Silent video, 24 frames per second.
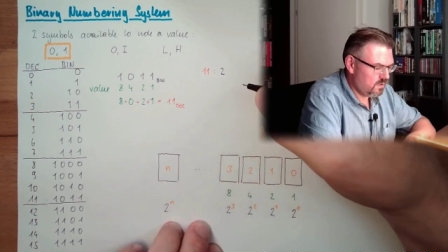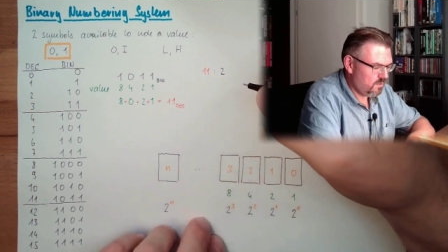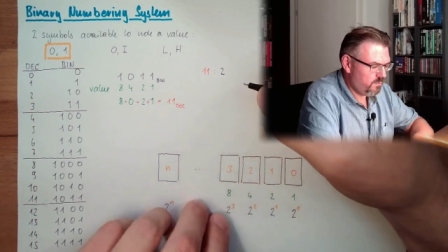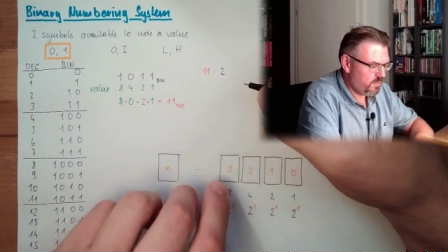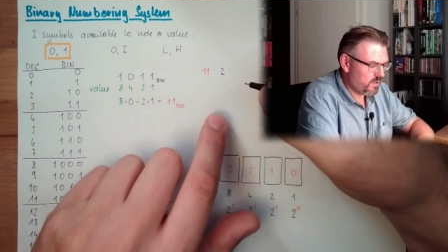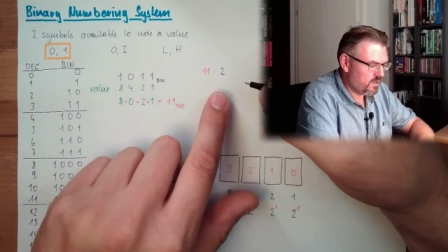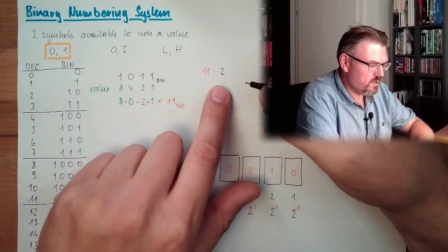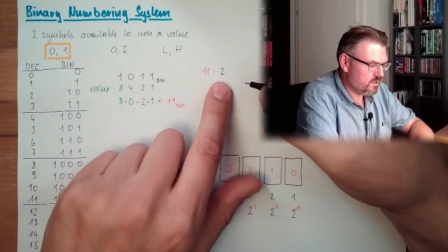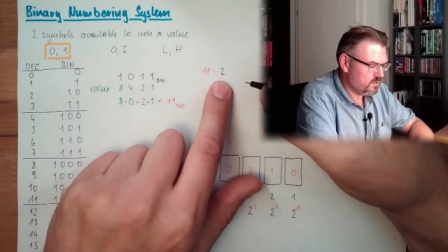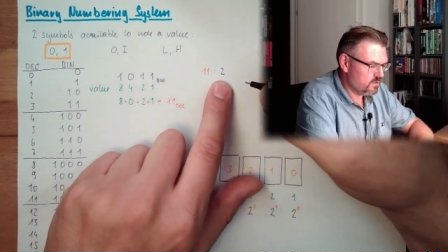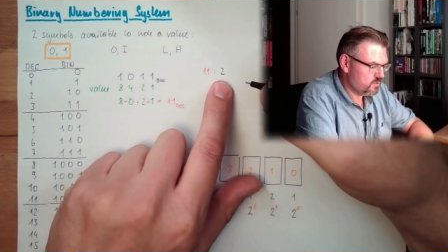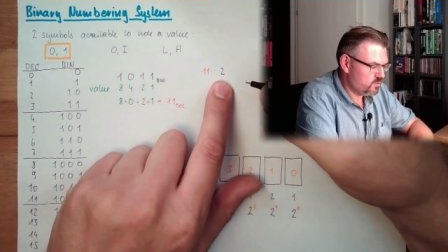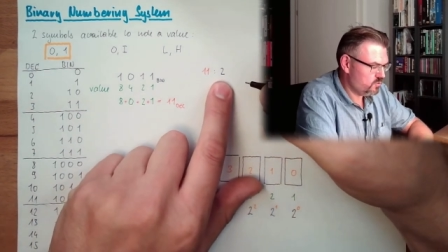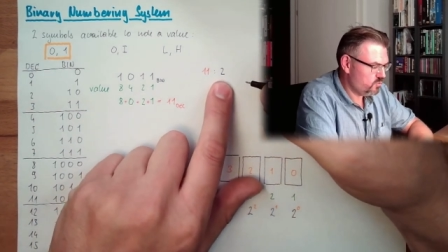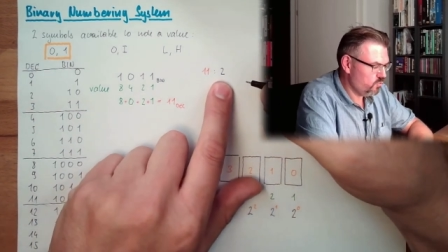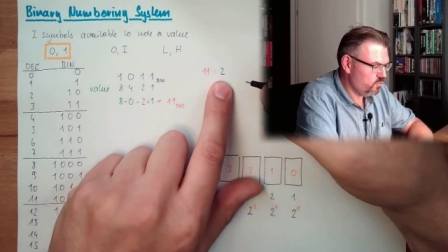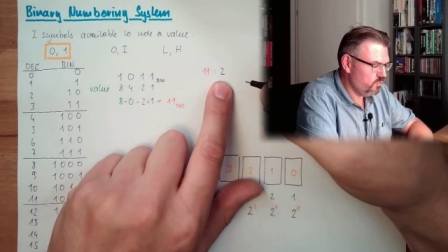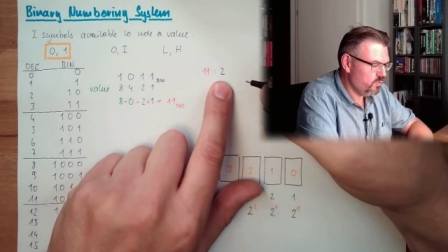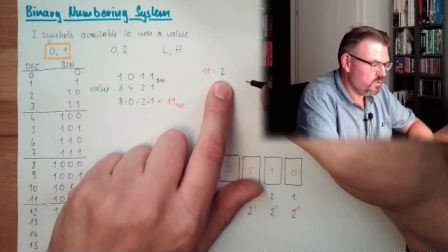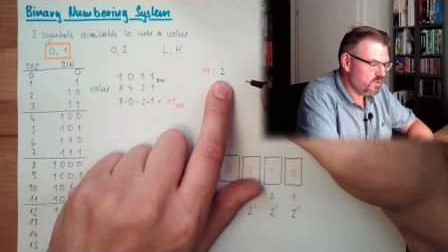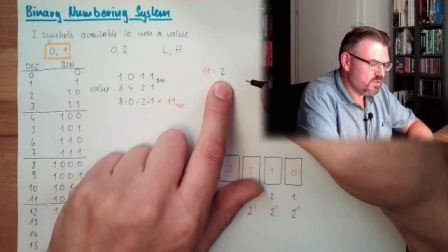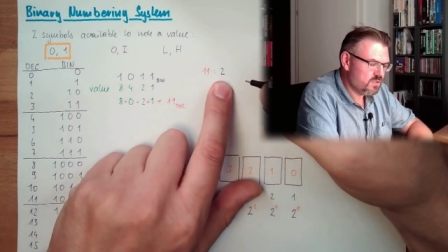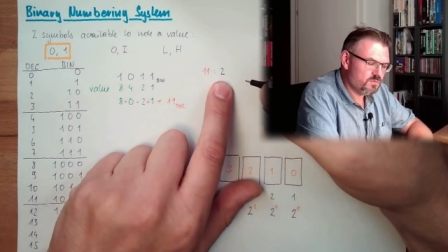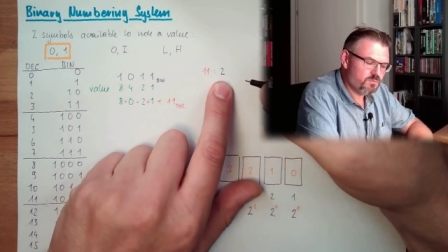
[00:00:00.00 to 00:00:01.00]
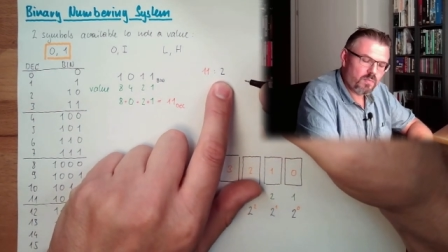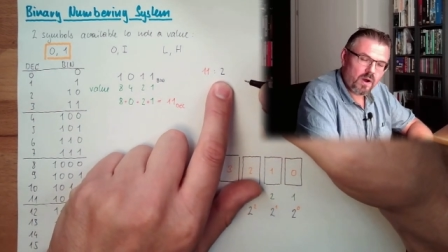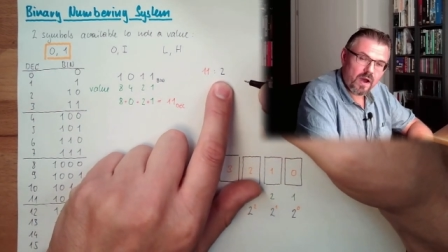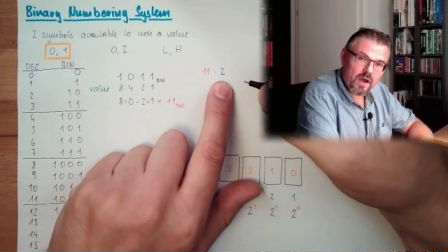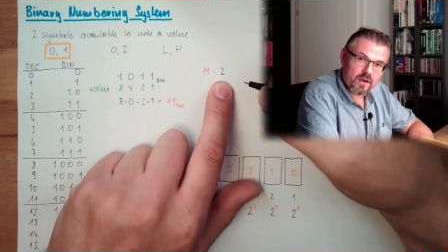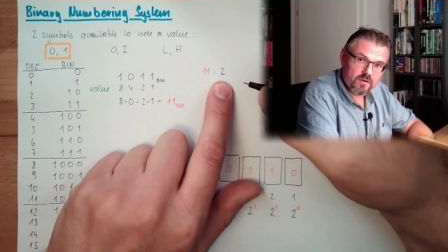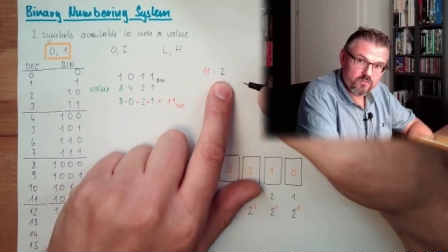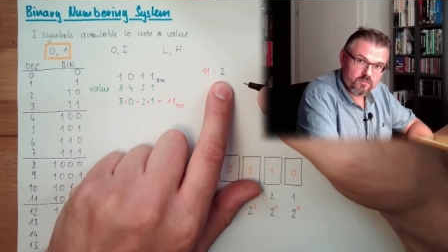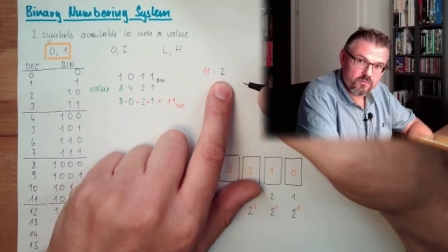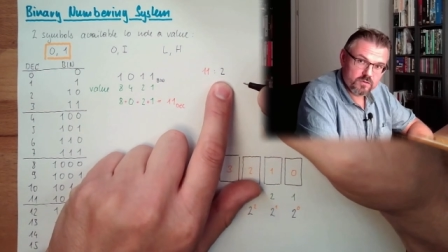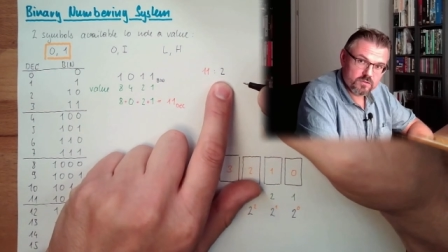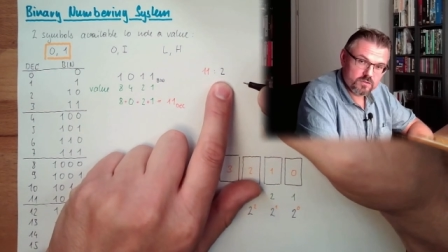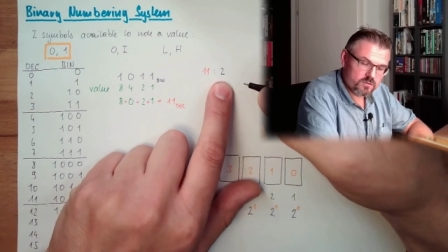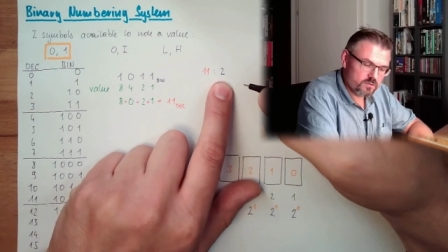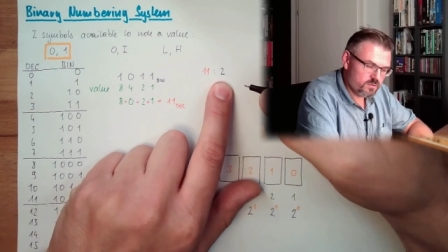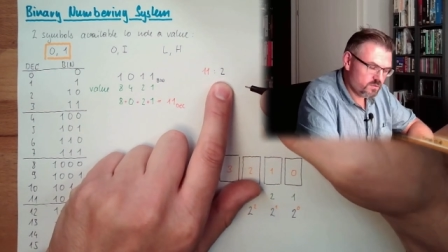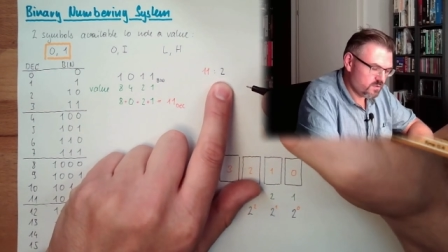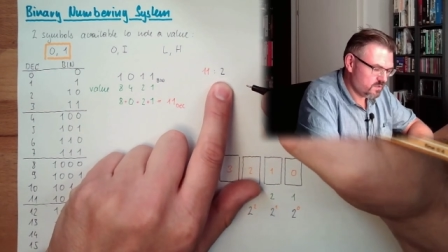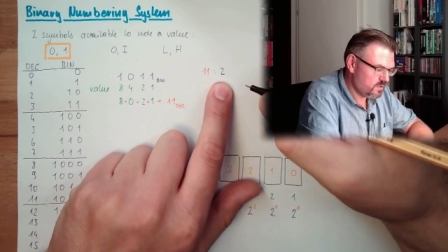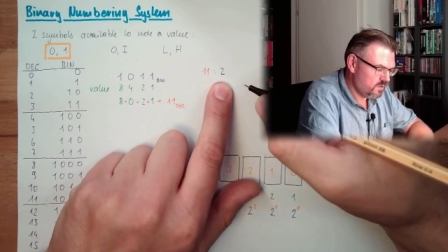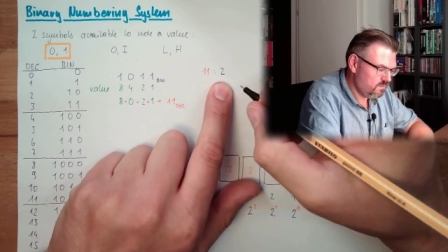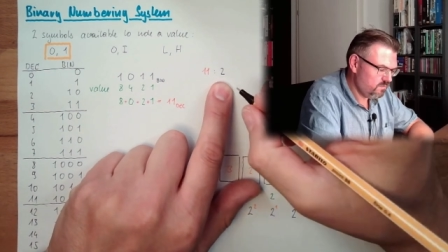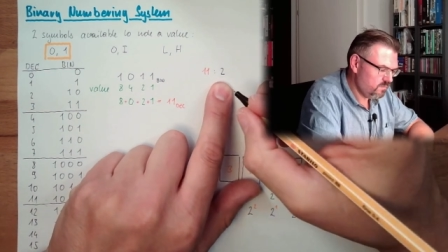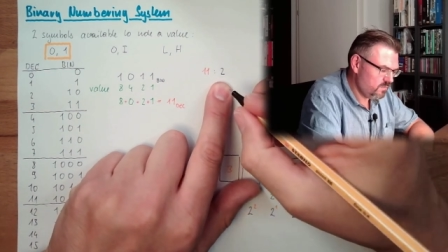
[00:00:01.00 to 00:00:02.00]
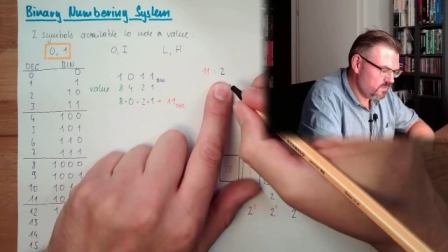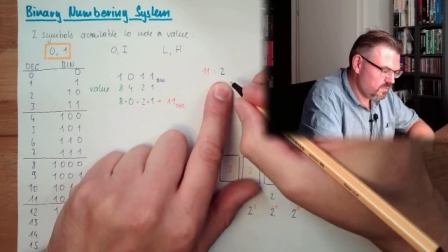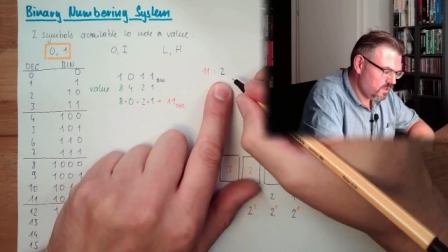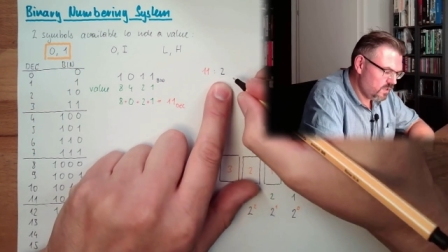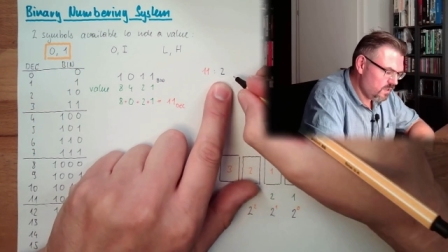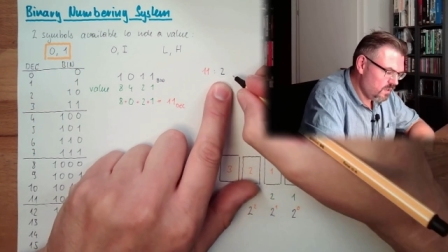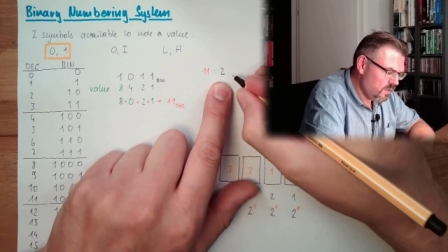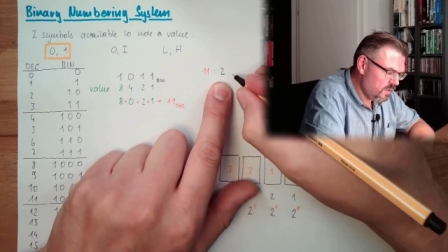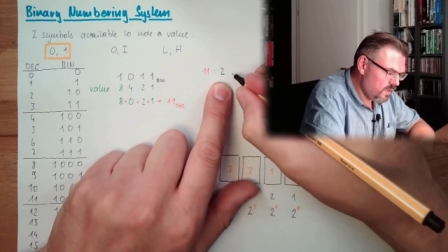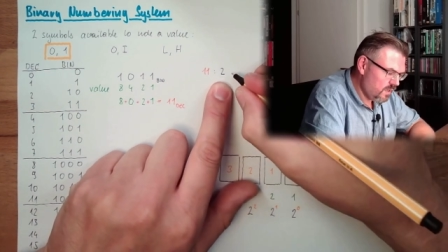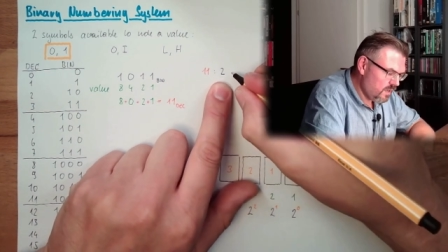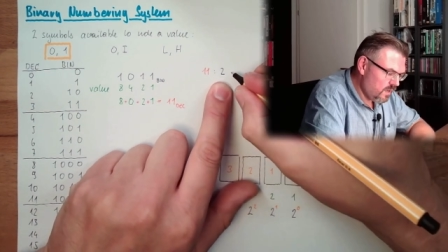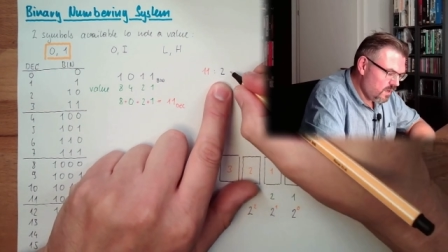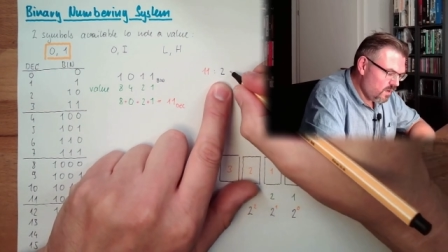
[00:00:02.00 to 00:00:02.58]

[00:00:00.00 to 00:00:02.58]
because 2 is binary system. Yeah?